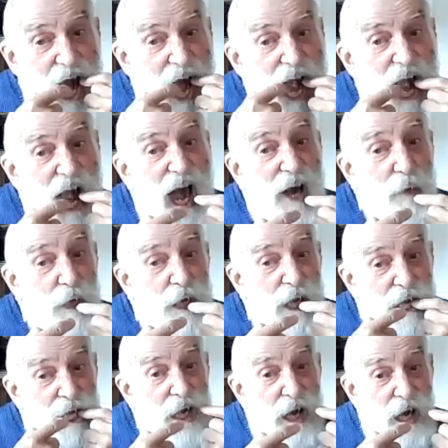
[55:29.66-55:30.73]
Yeah, we're
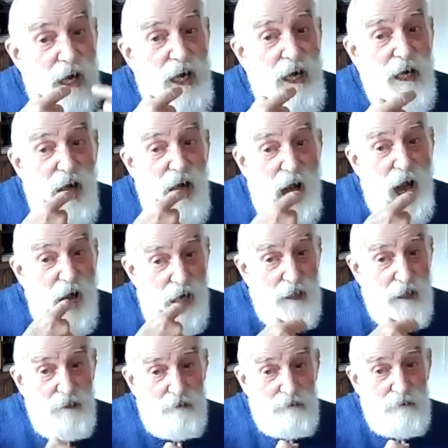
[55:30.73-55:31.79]
dark.
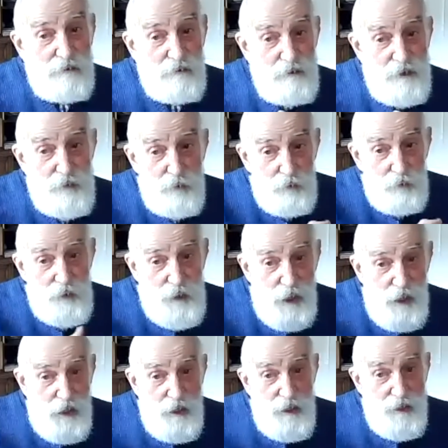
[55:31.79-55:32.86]
It's all
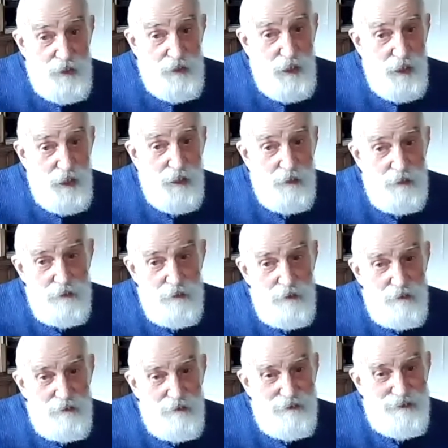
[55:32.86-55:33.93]
dark inside.
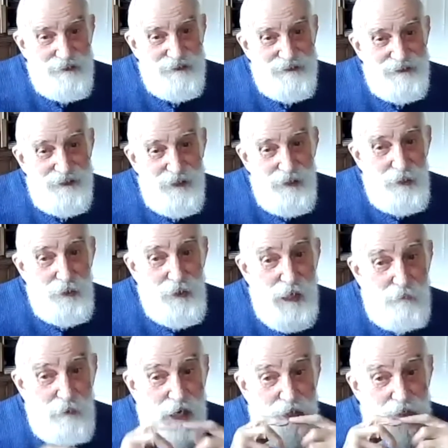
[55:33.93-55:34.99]
You
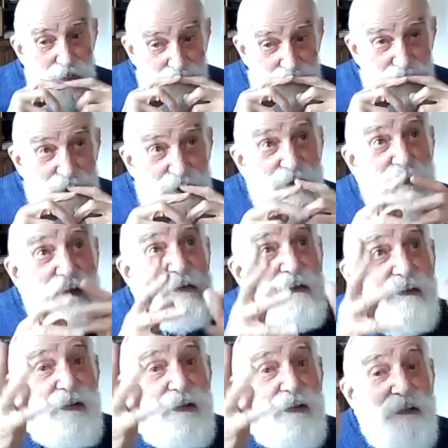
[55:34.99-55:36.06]
come out of this and
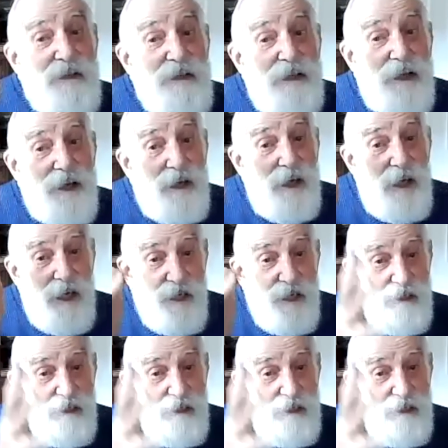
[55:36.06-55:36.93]
you're in the light.